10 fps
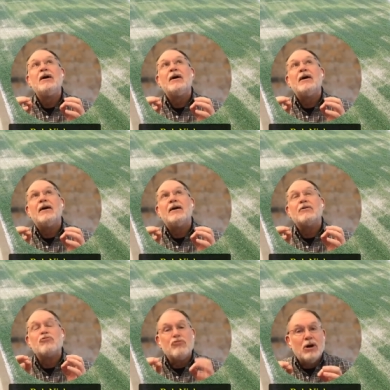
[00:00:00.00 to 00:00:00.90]
uh,
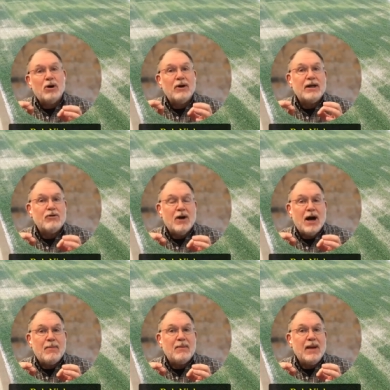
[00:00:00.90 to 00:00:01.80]
grow a
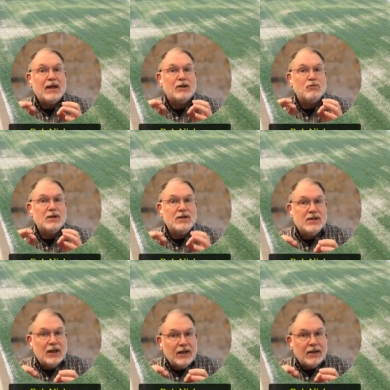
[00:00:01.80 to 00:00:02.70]
crop and make it
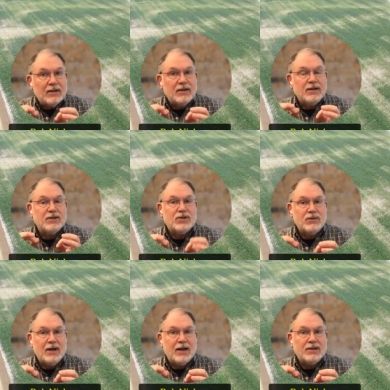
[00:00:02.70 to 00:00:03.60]
resilient to
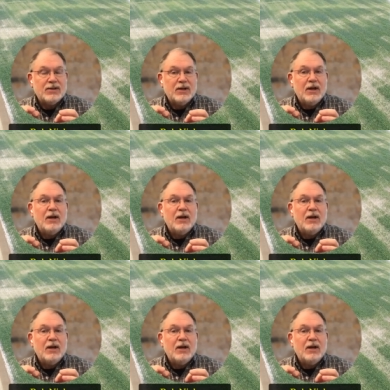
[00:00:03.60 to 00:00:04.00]
stress,